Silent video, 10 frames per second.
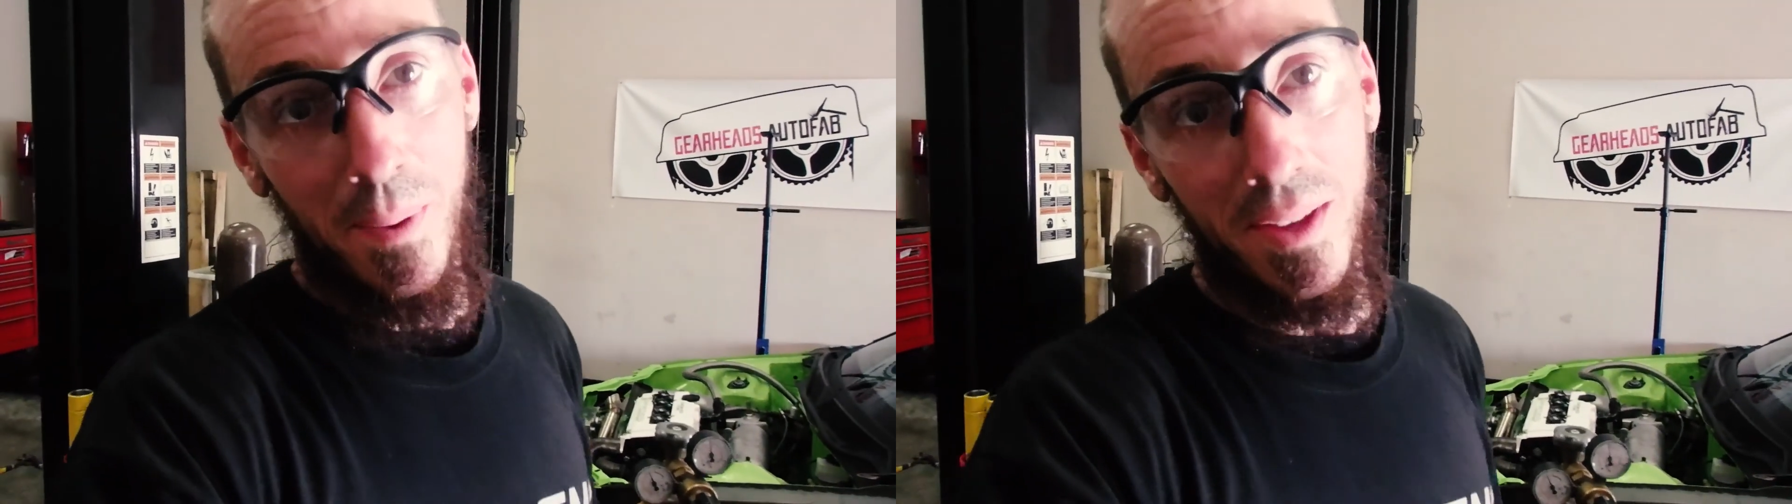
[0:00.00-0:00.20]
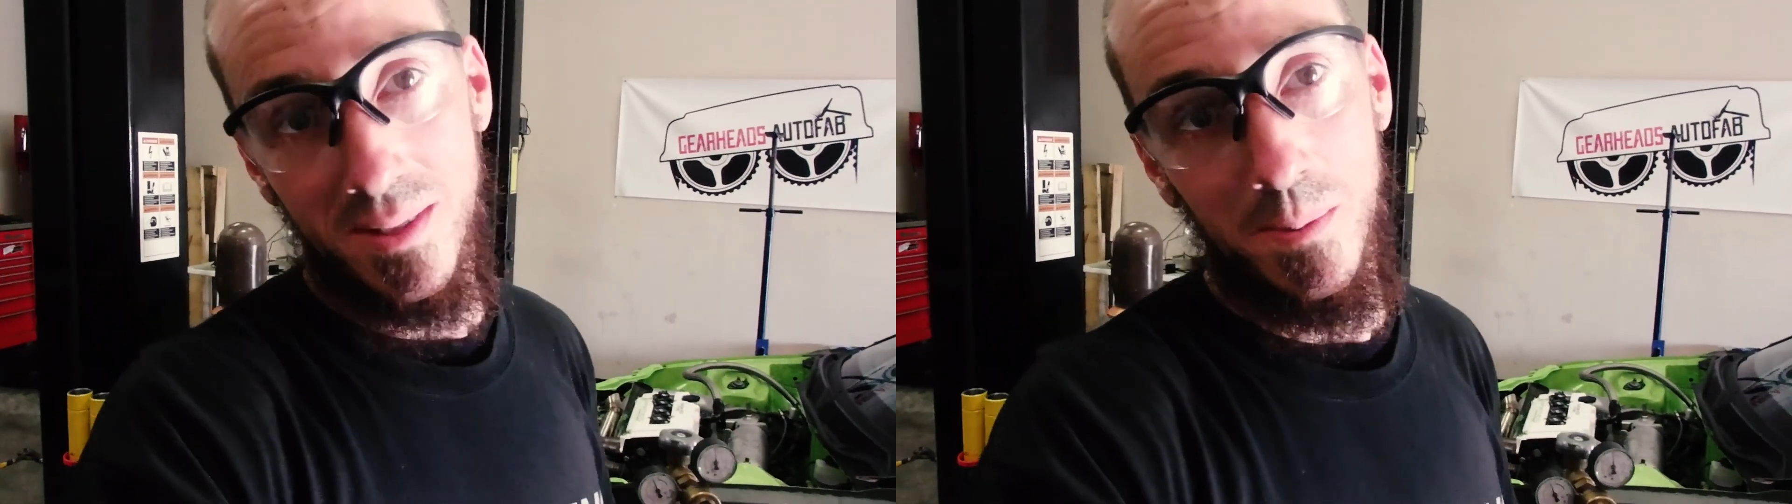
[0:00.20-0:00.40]

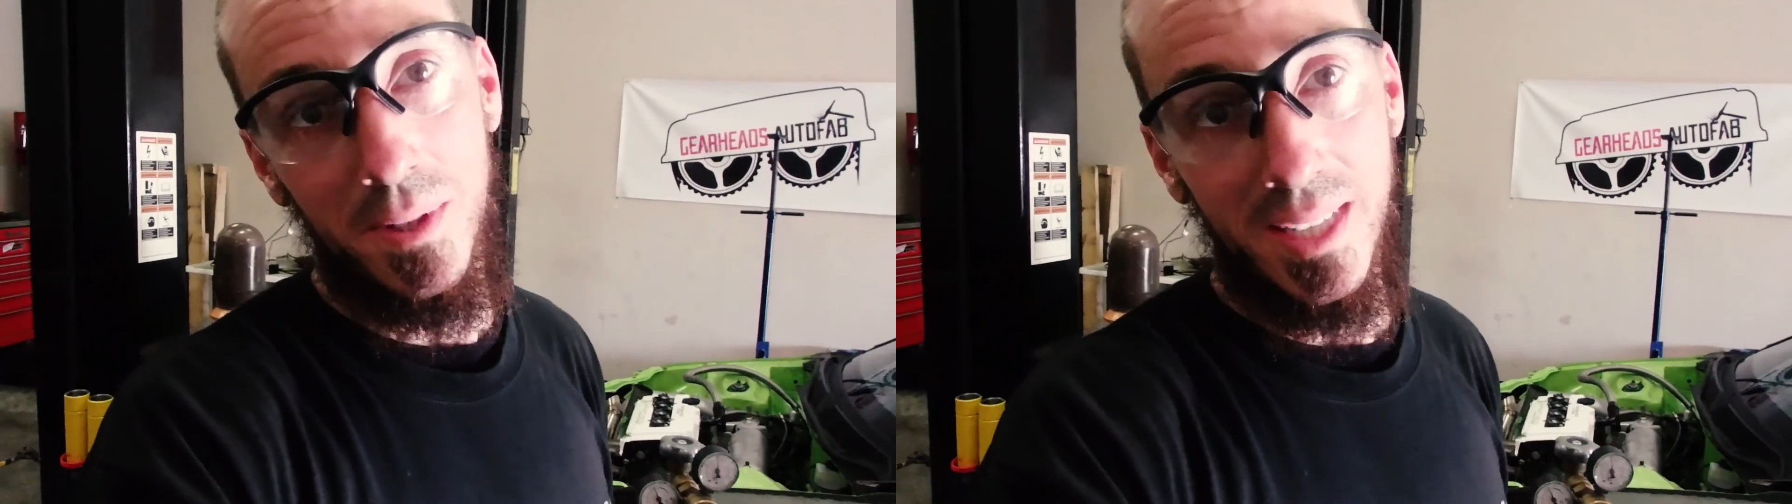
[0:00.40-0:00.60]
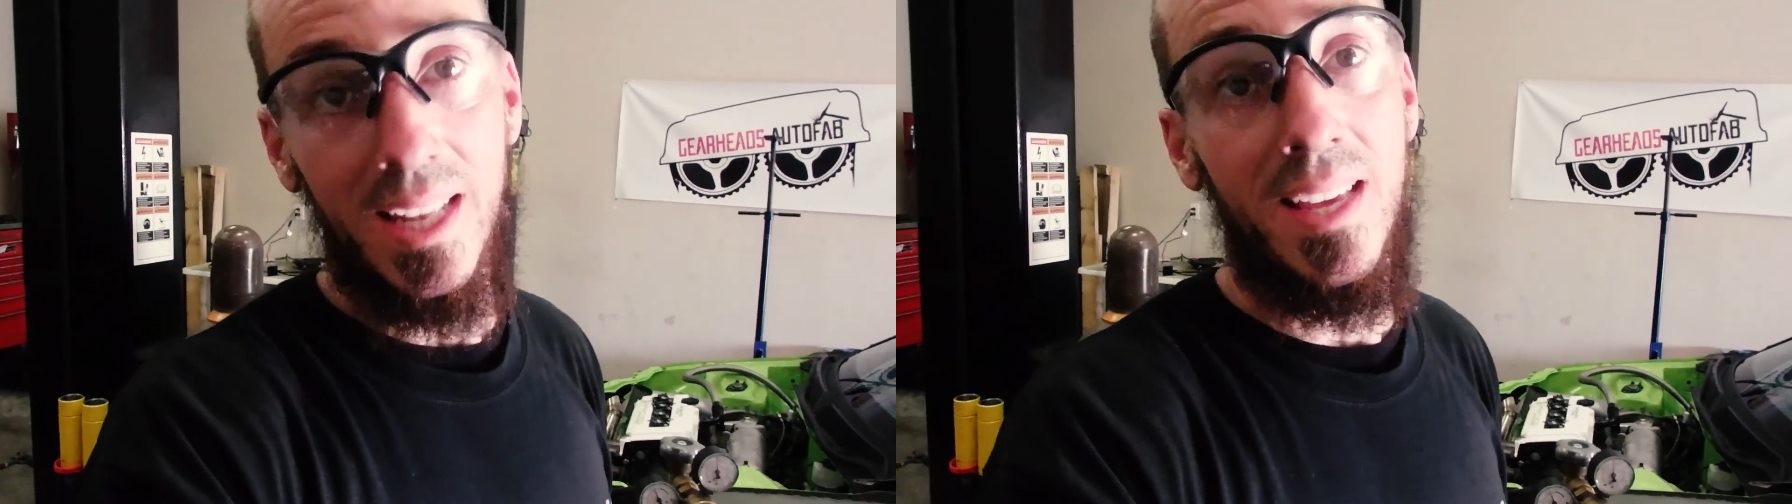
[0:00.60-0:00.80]
possible
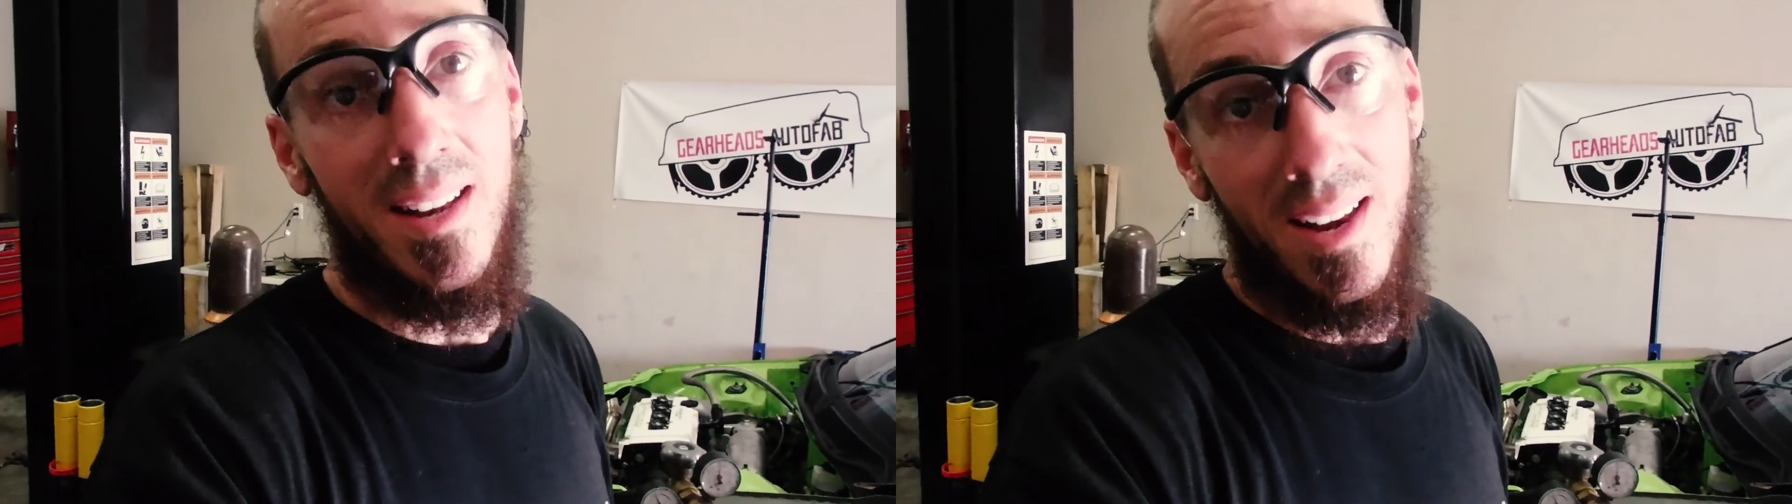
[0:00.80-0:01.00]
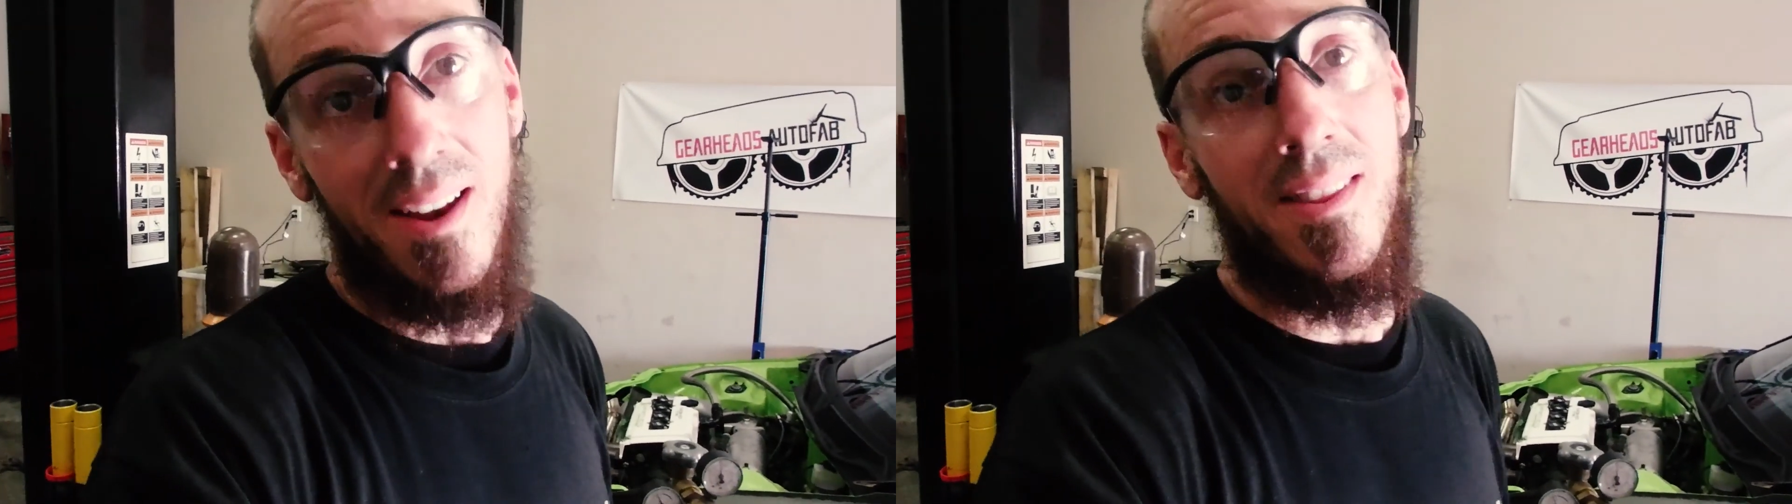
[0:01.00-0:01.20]
to get in
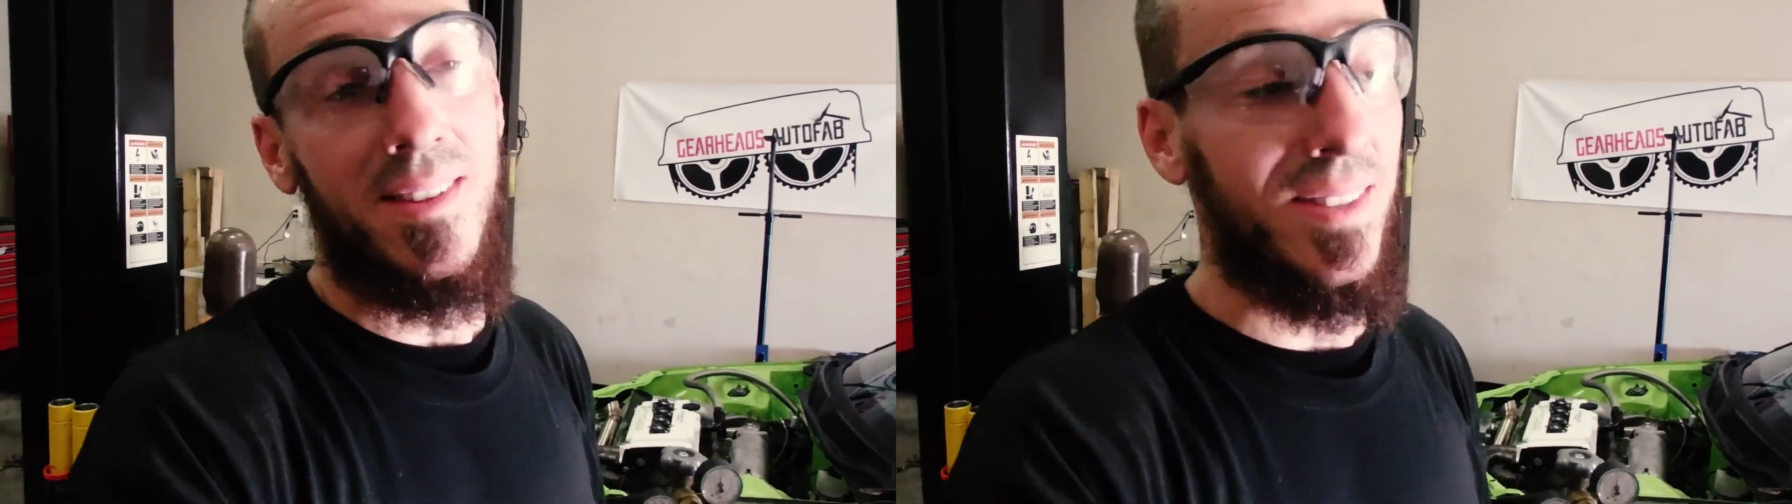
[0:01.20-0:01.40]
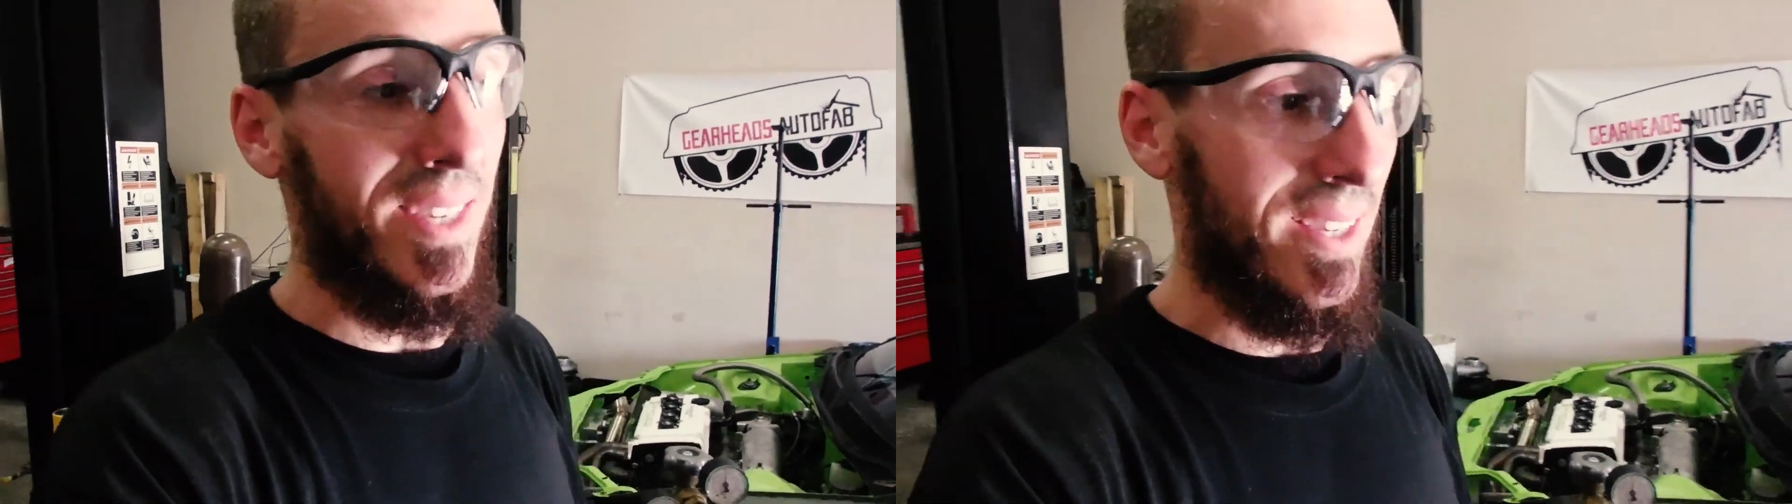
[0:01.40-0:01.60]
and out of
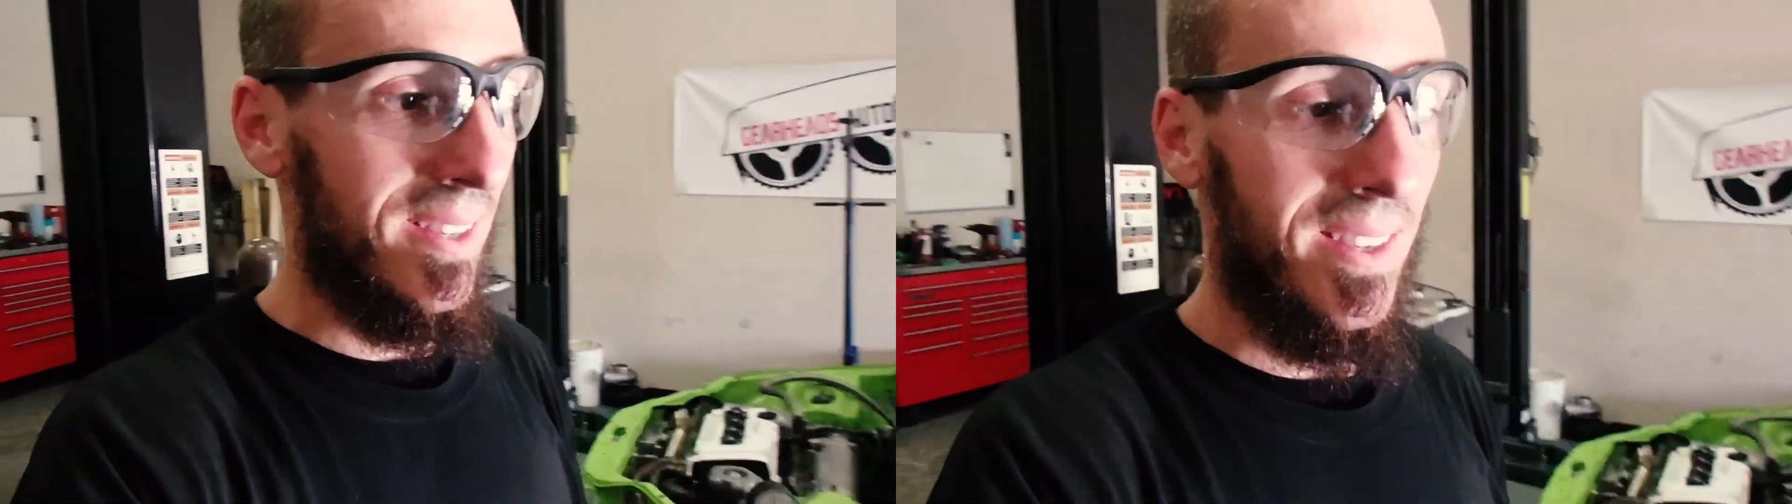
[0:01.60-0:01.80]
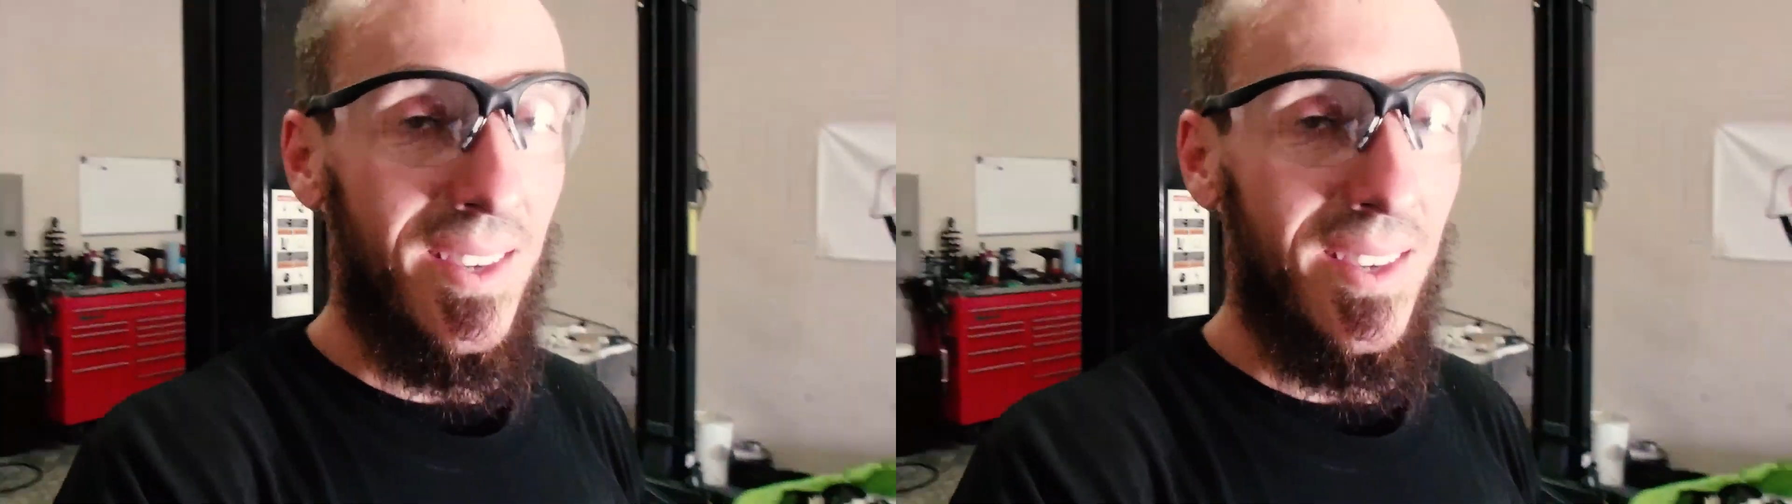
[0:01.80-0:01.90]
this thing,